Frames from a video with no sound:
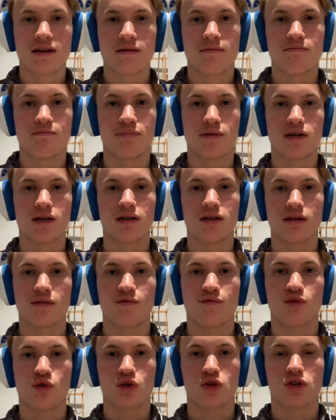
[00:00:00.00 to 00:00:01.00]
But
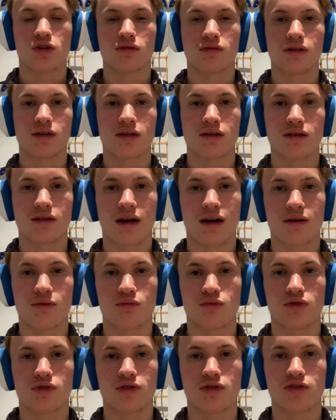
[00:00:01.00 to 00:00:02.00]
unfortunately, I'm
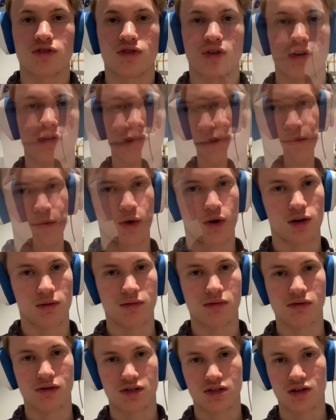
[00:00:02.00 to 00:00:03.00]
not going to be
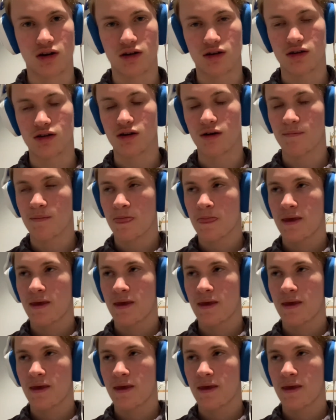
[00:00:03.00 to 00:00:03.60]
able to start it yet.